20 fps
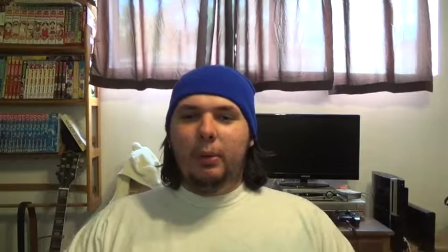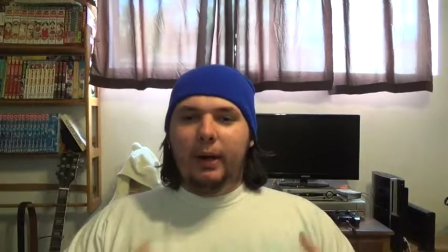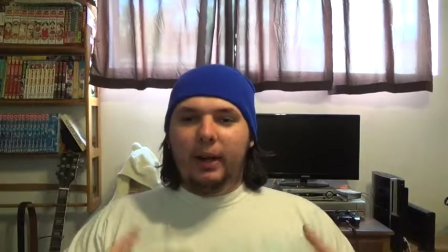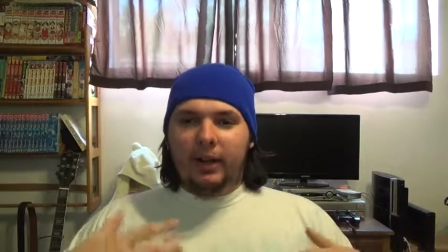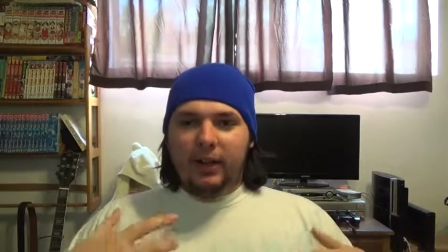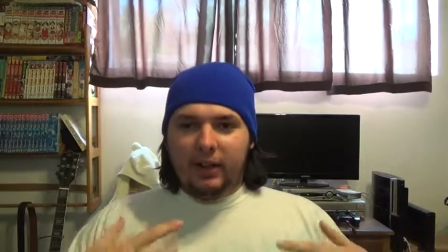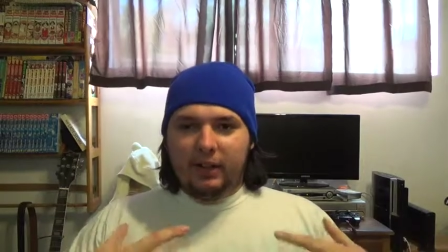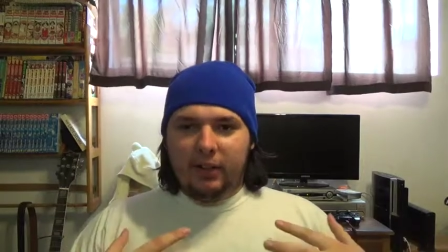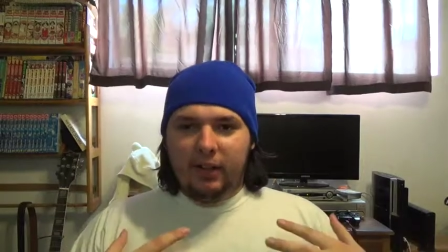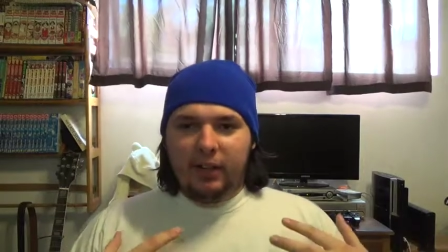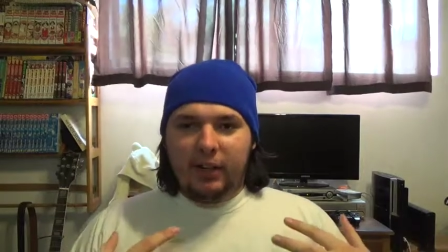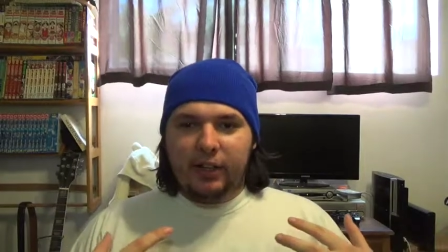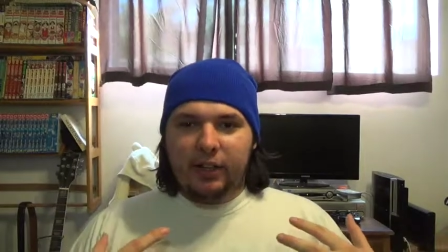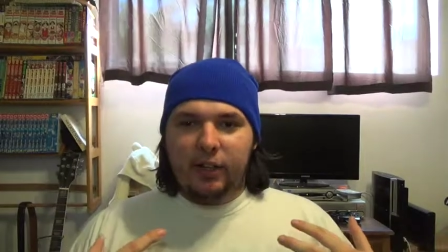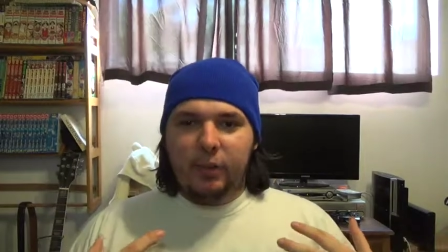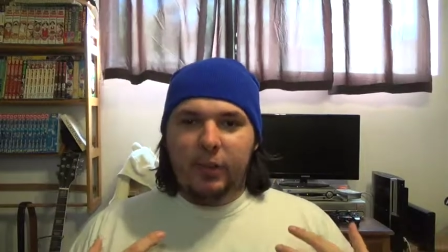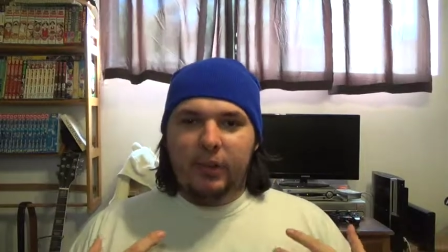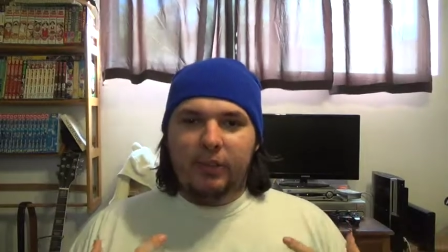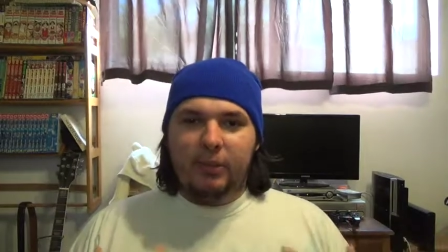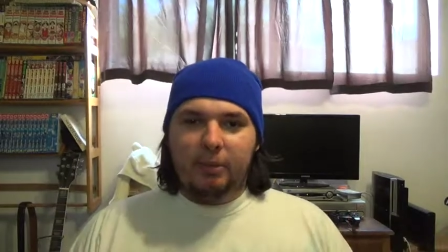where Godzilla can
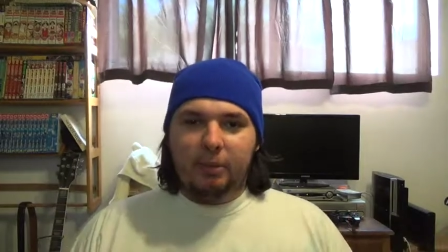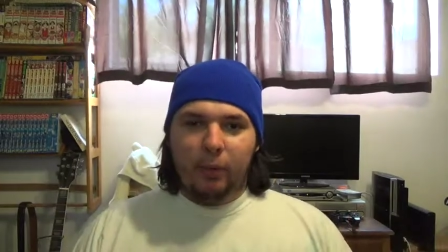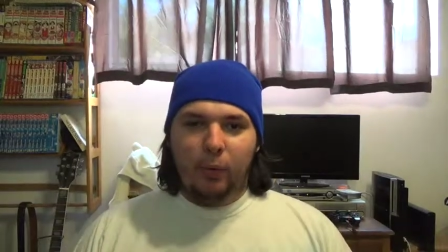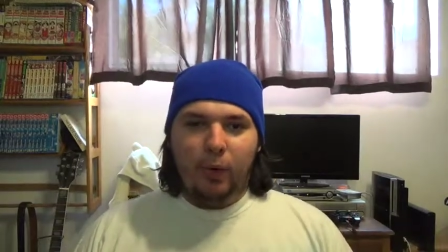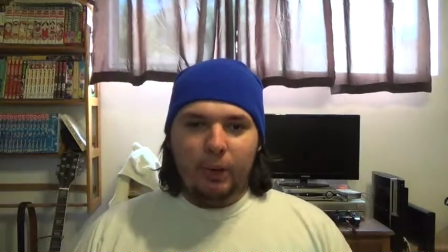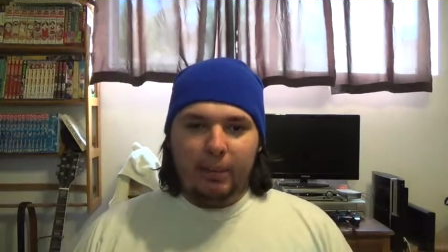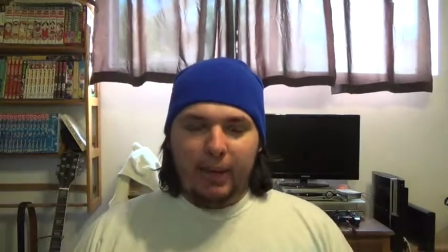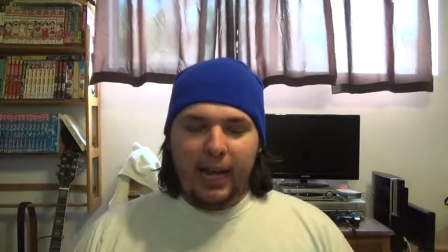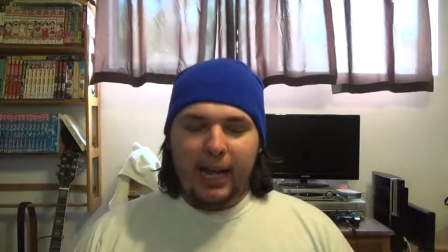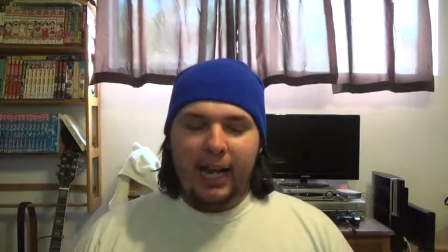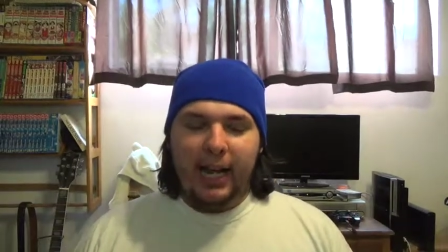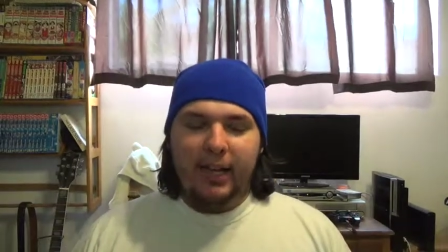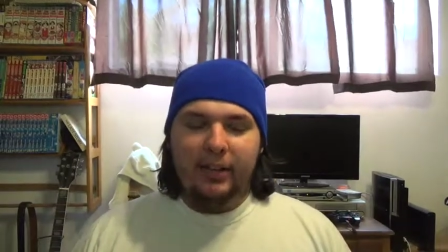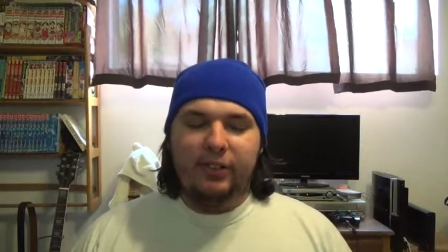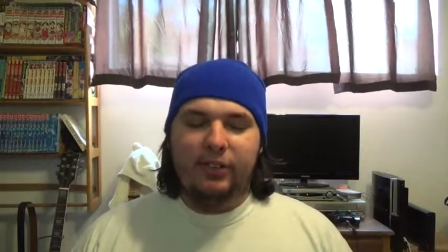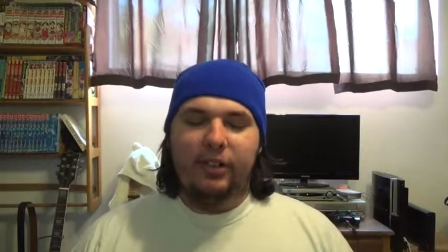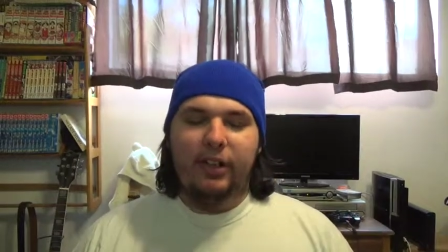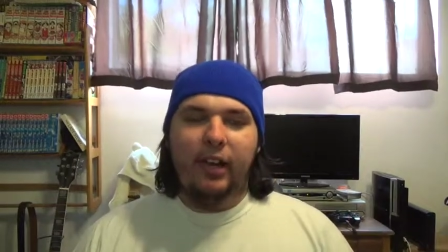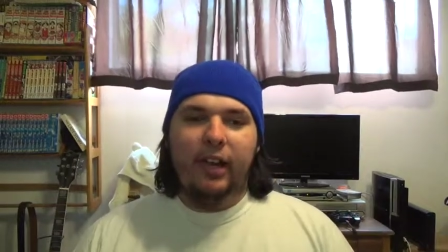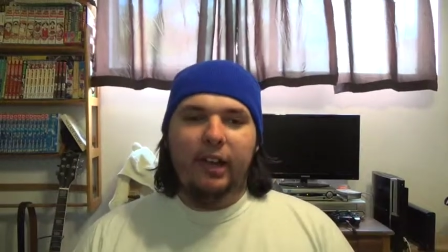do even more badass
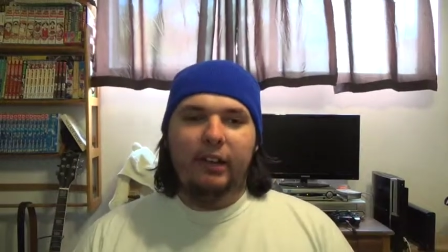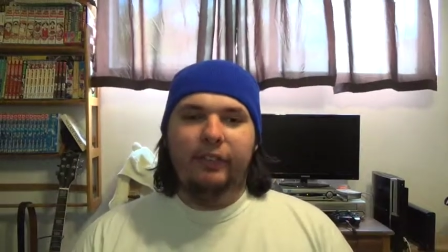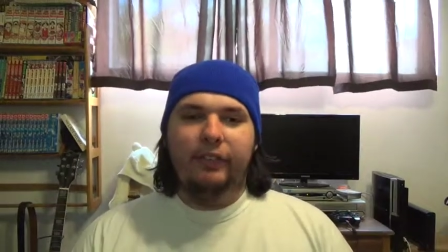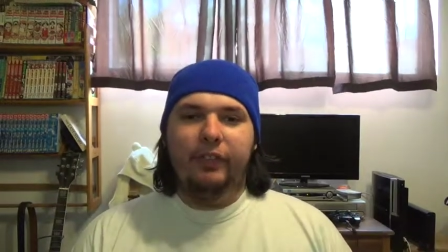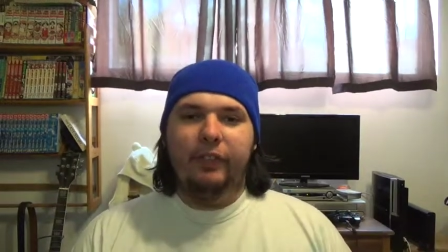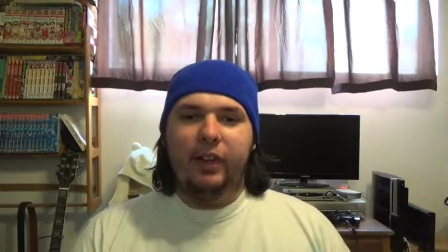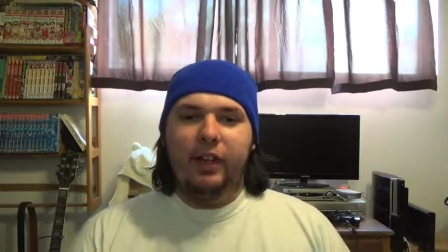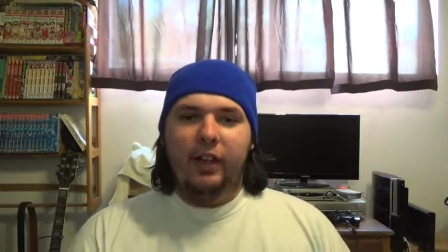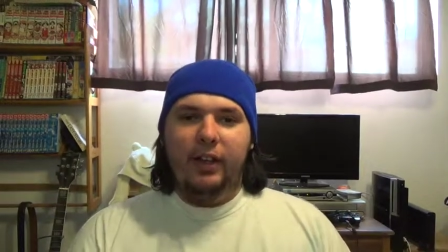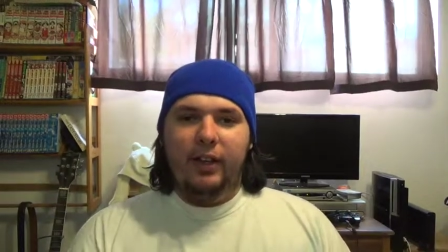stuff.